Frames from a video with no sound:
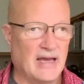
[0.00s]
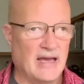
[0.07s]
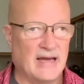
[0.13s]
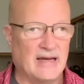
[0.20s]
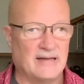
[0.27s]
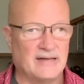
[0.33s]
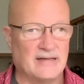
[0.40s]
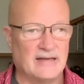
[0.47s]

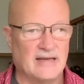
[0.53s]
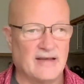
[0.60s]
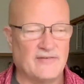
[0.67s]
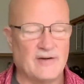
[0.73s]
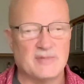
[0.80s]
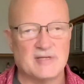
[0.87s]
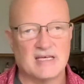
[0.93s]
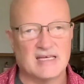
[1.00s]
And if
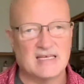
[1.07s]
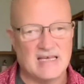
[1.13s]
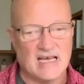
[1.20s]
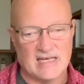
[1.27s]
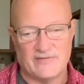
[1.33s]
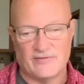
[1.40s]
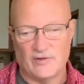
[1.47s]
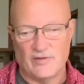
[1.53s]
I'm
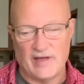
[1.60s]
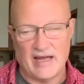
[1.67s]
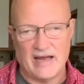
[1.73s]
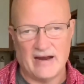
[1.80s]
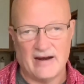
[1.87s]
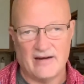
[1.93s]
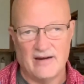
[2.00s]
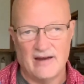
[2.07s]
successful
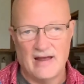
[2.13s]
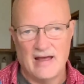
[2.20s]
there,